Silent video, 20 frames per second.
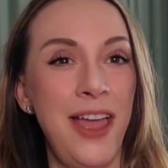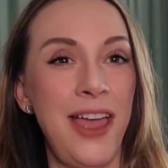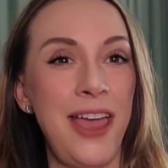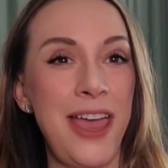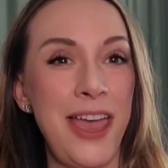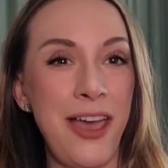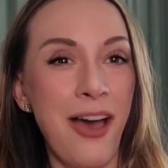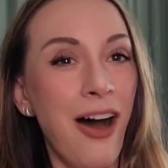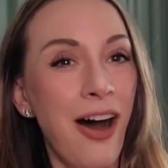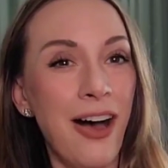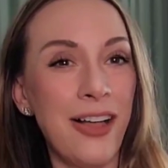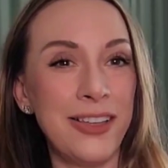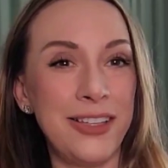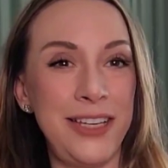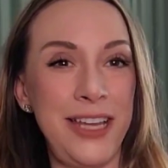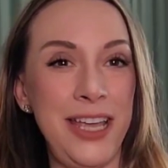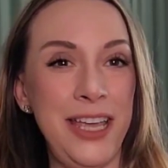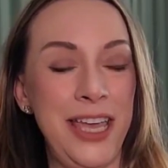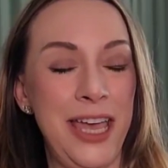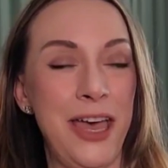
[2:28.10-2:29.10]
a
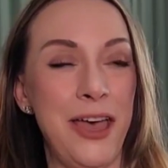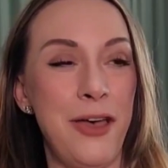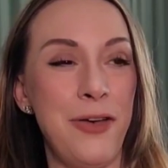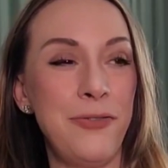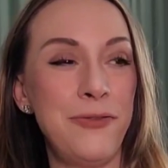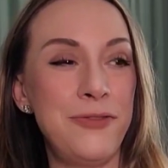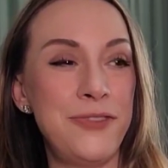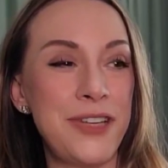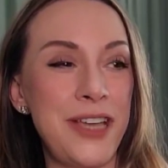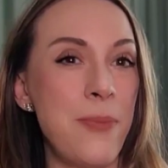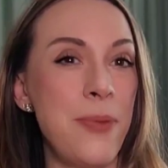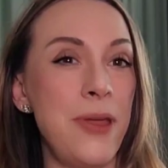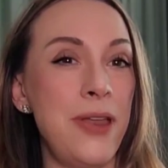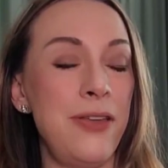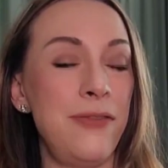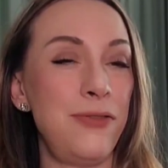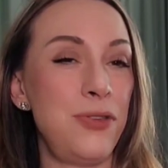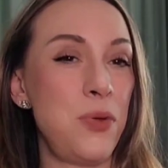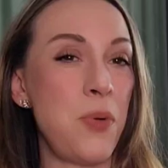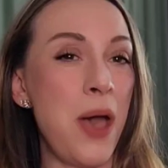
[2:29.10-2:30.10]
holiday gift. And
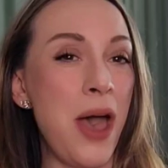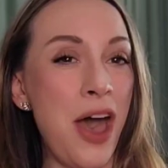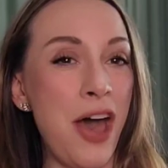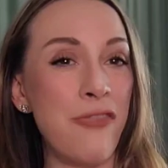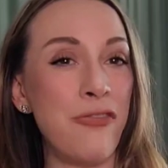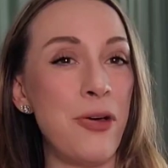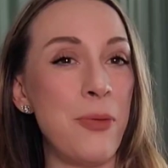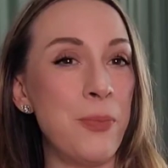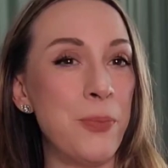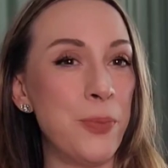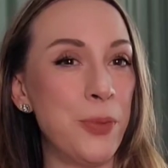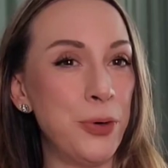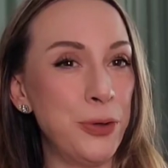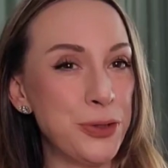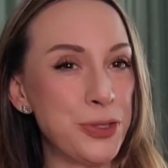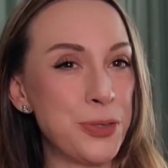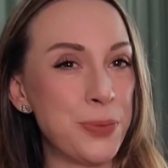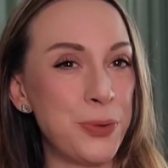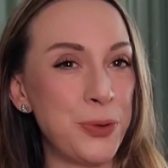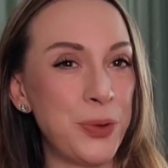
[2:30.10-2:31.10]
if you have
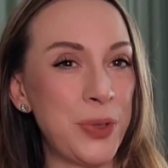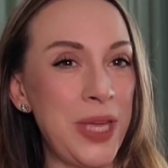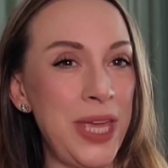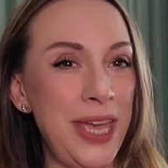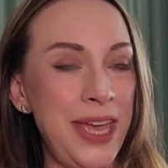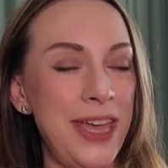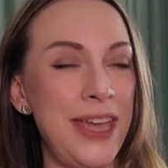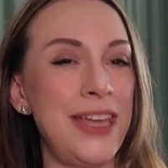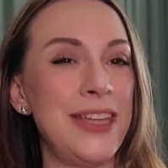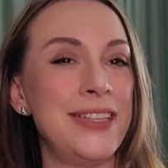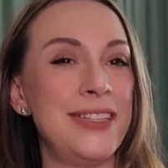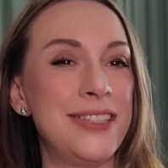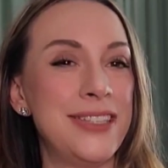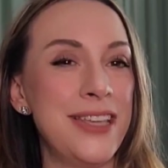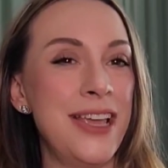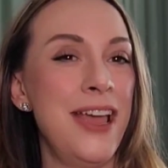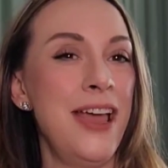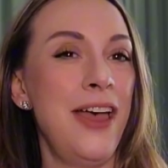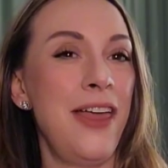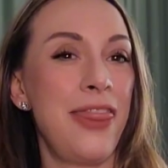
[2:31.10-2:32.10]
multiple kids,
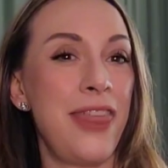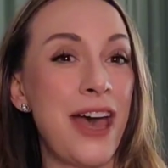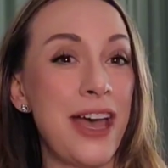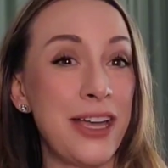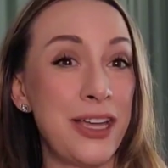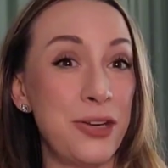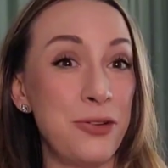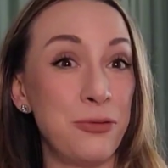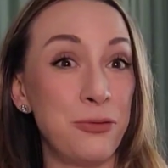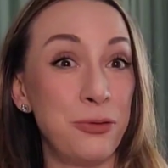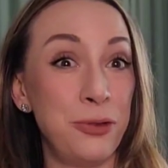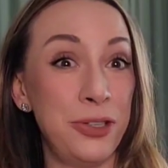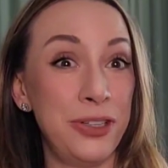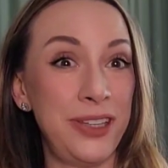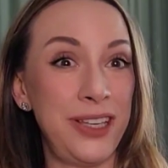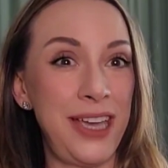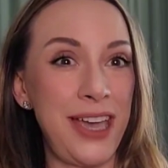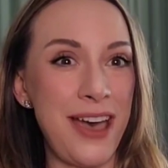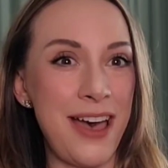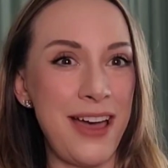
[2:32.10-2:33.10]
that can
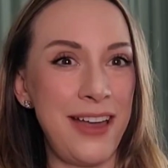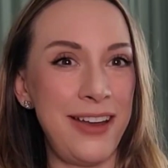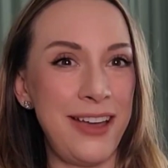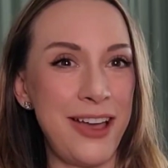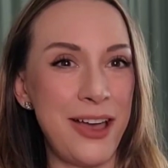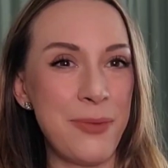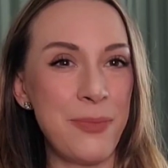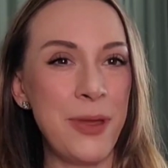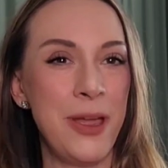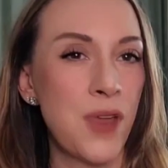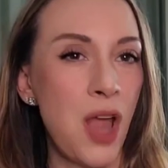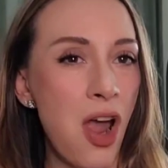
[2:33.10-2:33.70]
really add up.